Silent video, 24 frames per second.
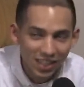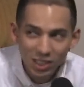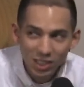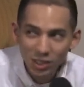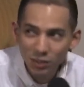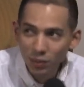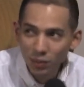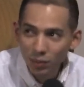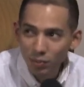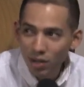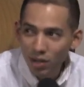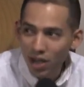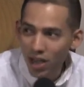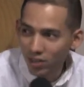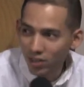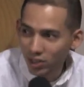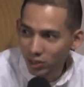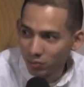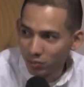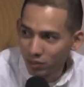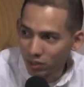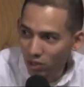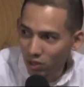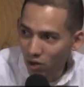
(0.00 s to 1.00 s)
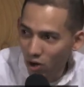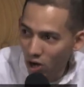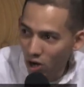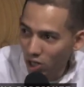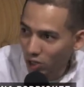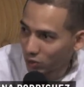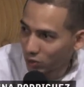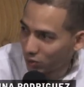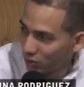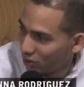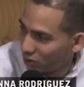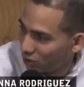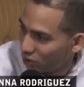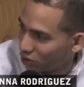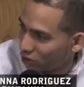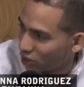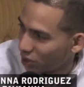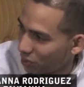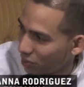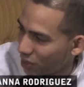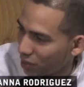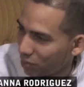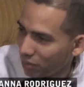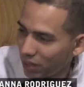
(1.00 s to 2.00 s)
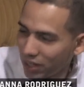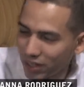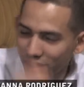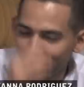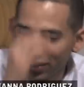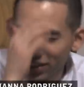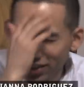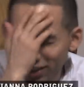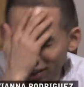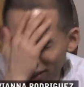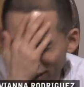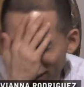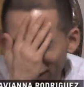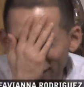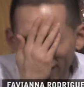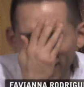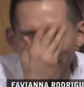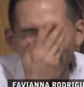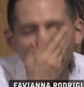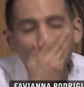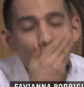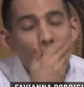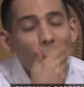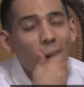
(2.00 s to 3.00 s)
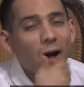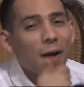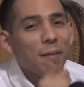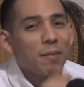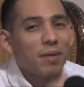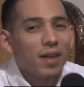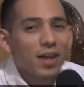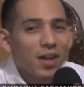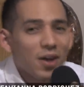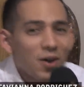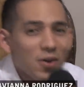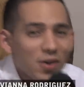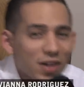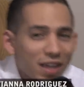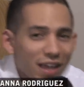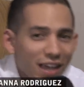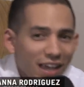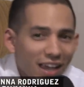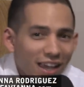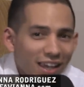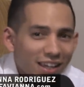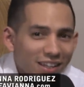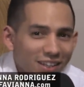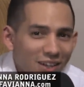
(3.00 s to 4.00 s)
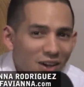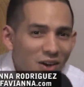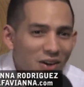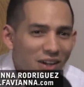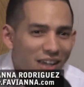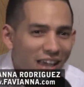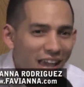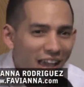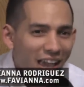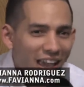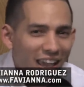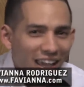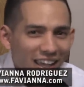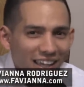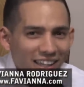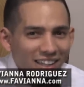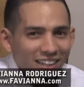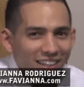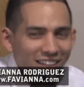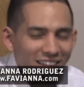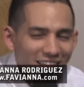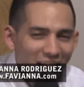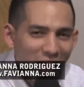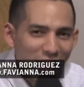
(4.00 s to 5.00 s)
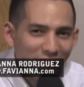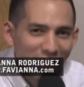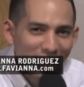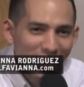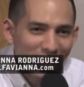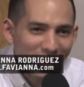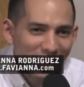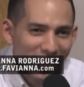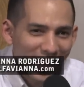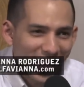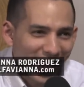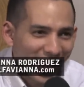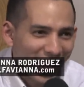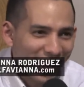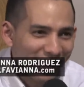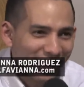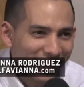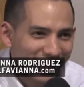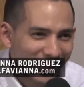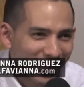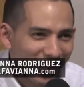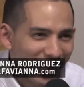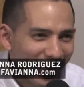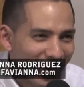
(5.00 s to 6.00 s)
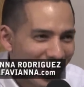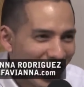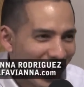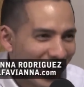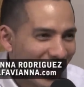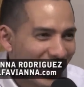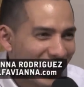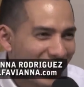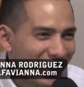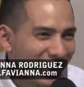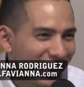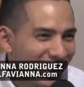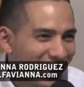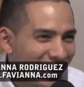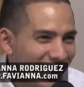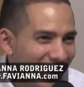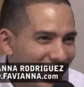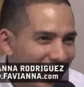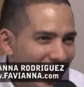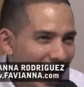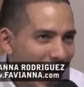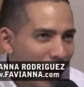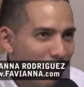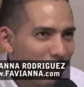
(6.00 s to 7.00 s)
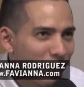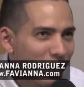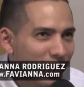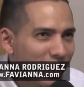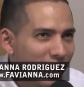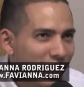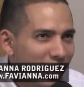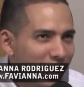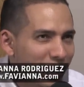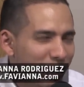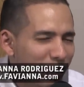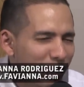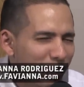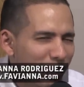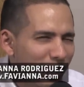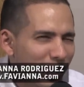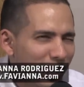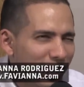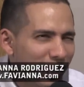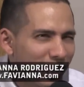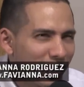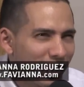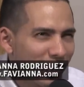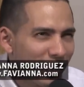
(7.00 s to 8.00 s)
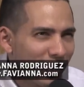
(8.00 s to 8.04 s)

These people either speak Austrian or German. I'm like, I'm like, okay, okay. I'm like, okay, what's going on here? I'm looking at these people like,